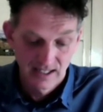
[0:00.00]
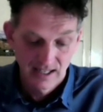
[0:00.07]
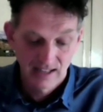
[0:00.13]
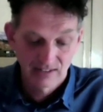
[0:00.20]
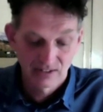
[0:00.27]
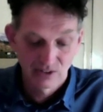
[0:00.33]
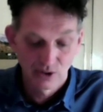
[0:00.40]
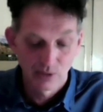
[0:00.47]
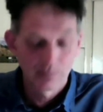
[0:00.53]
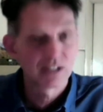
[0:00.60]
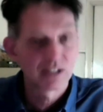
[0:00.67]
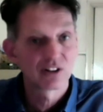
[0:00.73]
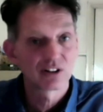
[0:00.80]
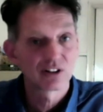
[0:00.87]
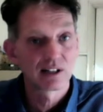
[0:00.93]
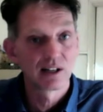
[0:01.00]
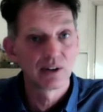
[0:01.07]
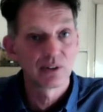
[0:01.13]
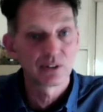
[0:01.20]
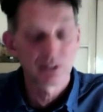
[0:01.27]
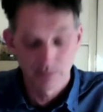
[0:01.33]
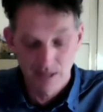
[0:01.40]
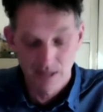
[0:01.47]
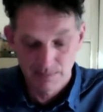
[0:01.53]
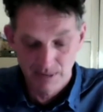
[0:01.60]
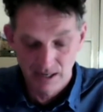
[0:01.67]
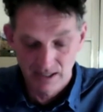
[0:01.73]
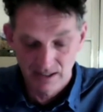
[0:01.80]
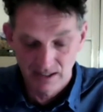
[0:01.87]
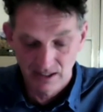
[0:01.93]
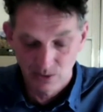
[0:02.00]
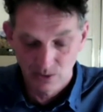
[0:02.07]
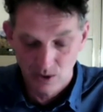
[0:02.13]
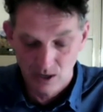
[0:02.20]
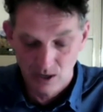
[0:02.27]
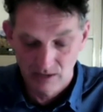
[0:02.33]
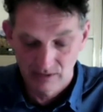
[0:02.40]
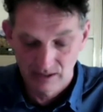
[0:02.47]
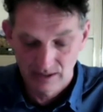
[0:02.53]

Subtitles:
has not been disclosed to me by the inquiry.